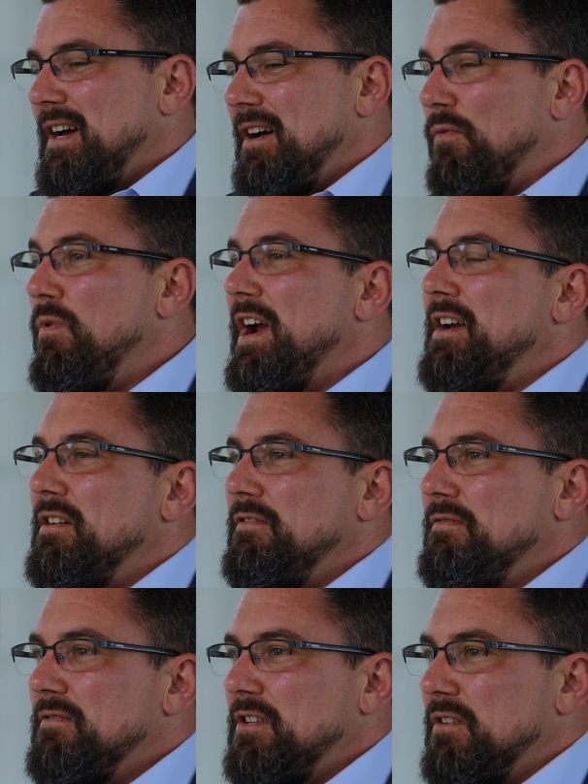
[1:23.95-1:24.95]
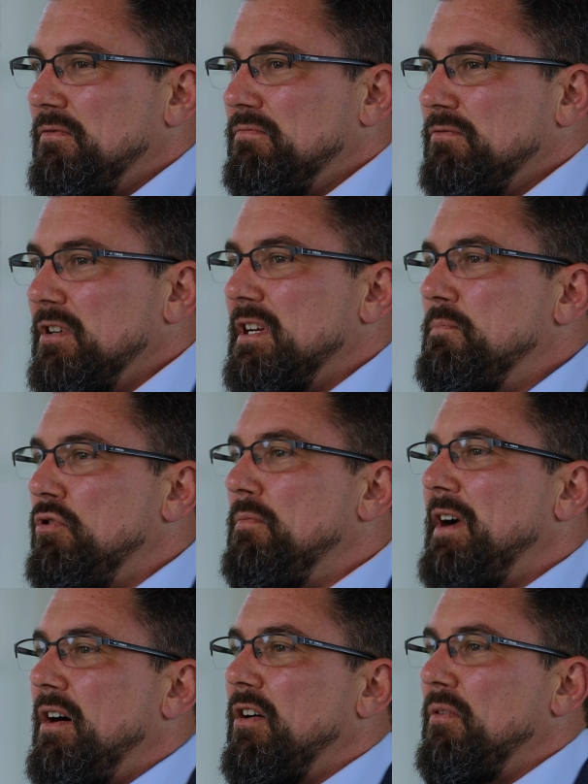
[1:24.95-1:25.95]
a way to really pull
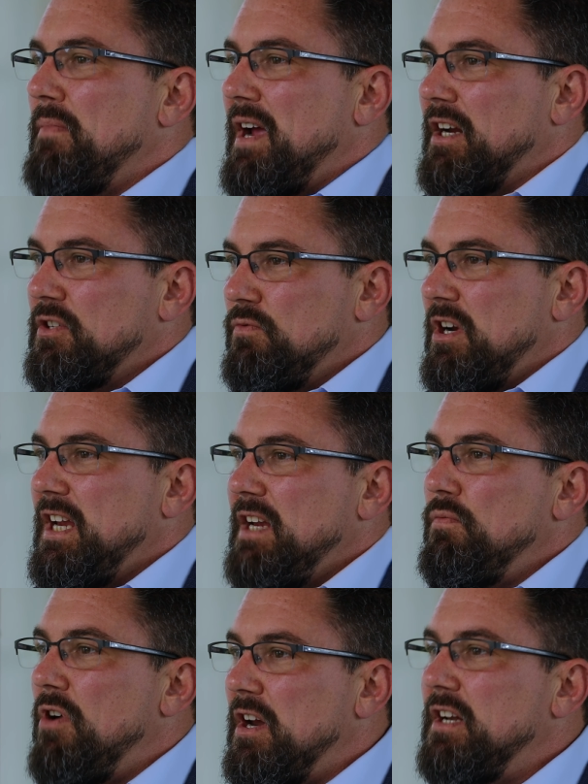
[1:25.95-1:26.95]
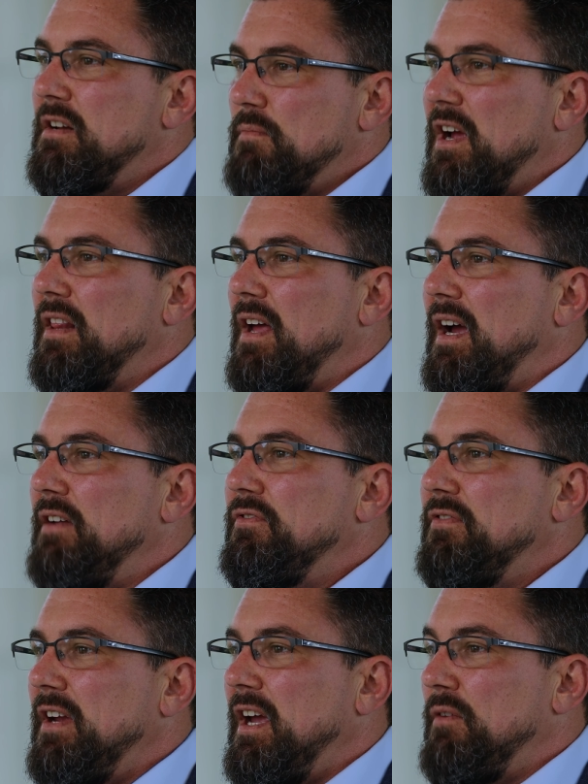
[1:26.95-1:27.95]
my heart back to what He wanted in my
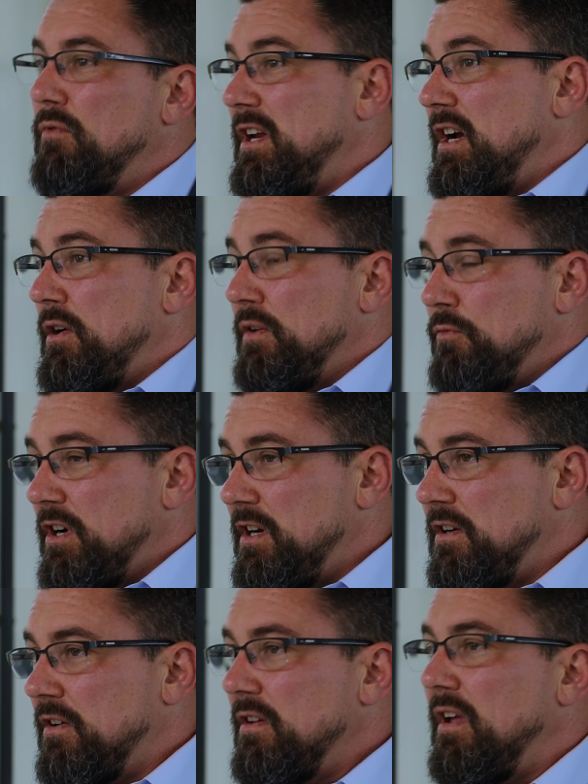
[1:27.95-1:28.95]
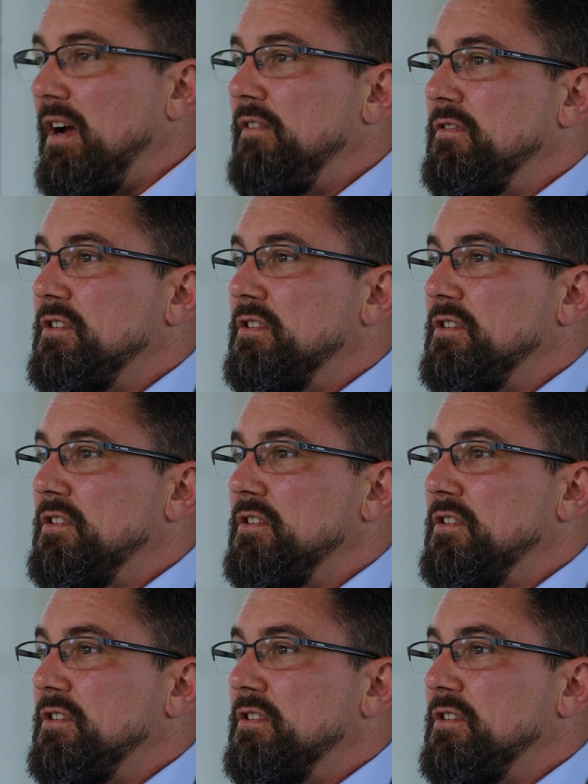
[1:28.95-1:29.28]
life and what He wanted in her life.